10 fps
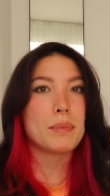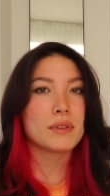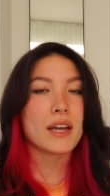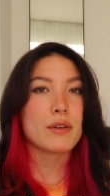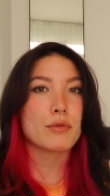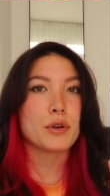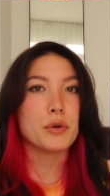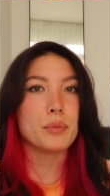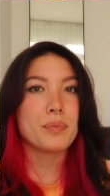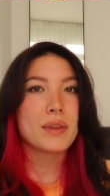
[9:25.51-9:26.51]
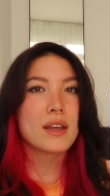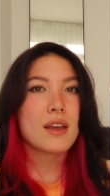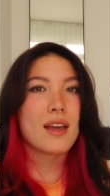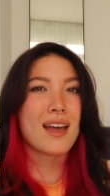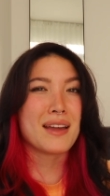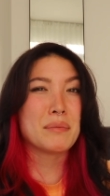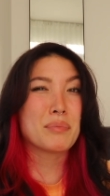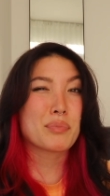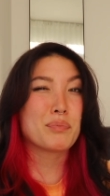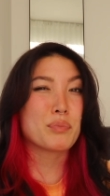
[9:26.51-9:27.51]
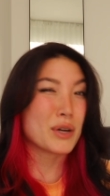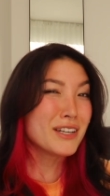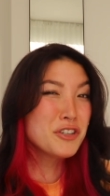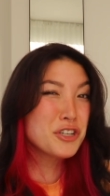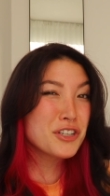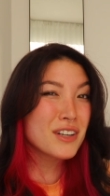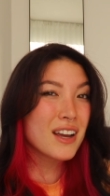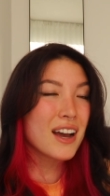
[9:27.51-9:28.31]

Lightroom, and Bridge.